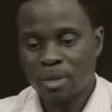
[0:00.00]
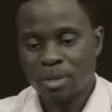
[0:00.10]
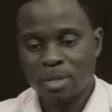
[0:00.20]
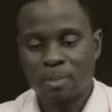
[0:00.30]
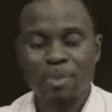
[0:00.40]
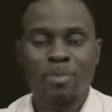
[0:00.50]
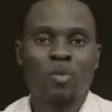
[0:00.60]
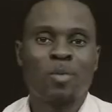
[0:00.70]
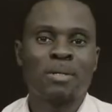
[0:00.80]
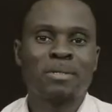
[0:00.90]
Some
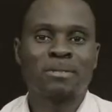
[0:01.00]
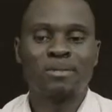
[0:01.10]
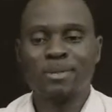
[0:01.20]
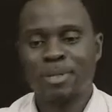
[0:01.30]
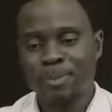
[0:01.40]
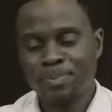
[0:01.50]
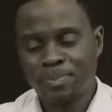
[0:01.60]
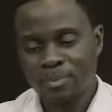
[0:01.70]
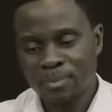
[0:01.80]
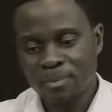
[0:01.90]
people want
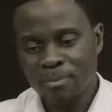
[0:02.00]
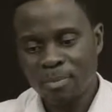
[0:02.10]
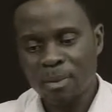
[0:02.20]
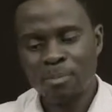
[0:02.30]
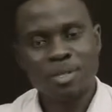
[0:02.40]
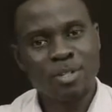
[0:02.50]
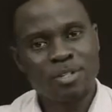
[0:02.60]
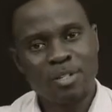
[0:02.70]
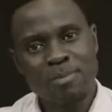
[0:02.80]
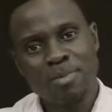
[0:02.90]
to
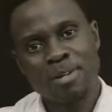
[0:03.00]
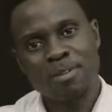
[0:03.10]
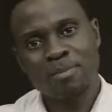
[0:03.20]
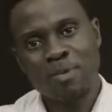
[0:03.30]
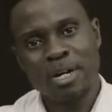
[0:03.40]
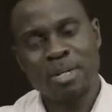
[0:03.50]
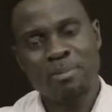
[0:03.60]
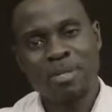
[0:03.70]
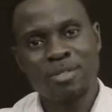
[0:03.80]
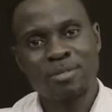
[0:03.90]
position themselves in the
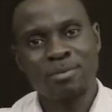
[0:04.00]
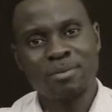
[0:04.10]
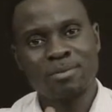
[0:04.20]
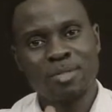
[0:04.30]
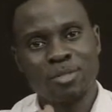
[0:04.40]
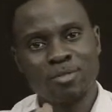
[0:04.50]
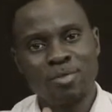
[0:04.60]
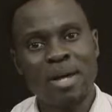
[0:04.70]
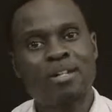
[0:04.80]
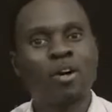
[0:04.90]
marketplace to
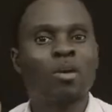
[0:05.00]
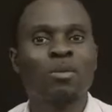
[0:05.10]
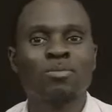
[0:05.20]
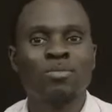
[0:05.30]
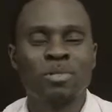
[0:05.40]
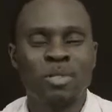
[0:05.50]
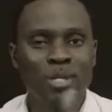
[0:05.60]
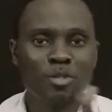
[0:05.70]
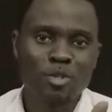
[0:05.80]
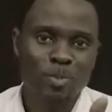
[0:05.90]
write columns in
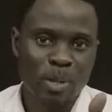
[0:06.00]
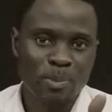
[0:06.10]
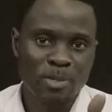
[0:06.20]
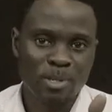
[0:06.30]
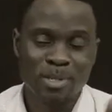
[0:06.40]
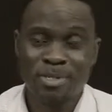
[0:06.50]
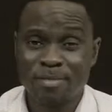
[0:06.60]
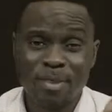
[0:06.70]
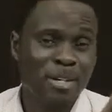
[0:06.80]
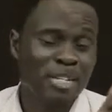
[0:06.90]
their newspapers, because
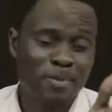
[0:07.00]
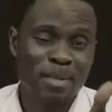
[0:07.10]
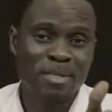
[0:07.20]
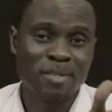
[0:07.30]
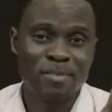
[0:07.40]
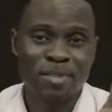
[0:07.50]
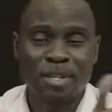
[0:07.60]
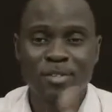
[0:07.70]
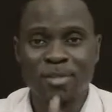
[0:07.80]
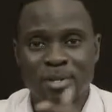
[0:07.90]
it's very expensive to
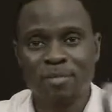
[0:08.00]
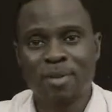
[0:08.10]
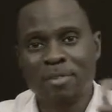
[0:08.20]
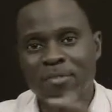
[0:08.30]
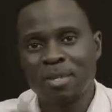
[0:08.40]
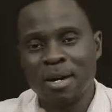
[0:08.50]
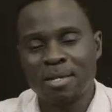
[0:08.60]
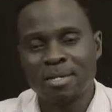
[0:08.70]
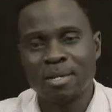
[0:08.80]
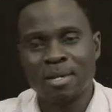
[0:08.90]
get yourself
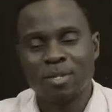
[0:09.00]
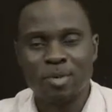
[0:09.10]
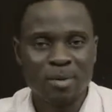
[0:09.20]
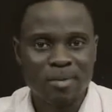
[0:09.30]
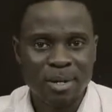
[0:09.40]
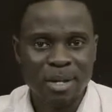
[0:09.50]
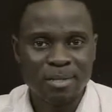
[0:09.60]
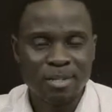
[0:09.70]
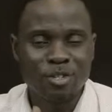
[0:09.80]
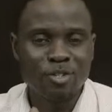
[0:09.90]
advertised, to
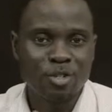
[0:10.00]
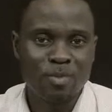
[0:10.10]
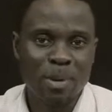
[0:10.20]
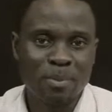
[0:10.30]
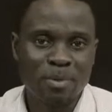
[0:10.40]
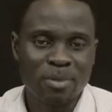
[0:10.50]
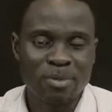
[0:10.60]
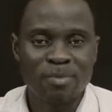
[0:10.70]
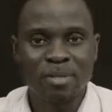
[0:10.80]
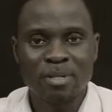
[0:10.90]
advertise these newspapers
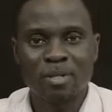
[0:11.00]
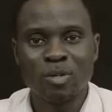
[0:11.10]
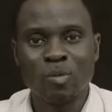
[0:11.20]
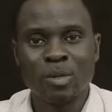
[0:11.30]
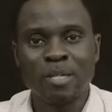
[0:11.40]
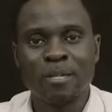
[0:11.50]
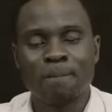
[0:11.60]
every single week.